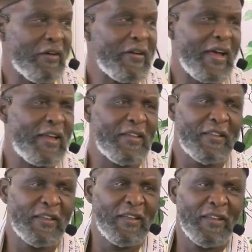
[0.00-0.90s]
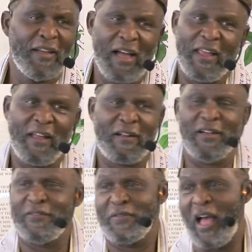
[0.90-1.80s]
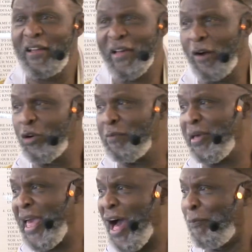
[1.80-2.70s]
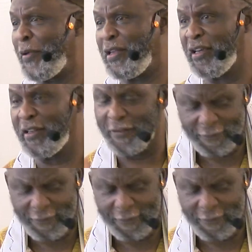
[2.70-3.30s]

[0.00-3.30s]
do that. Because I wouldn't be helping you.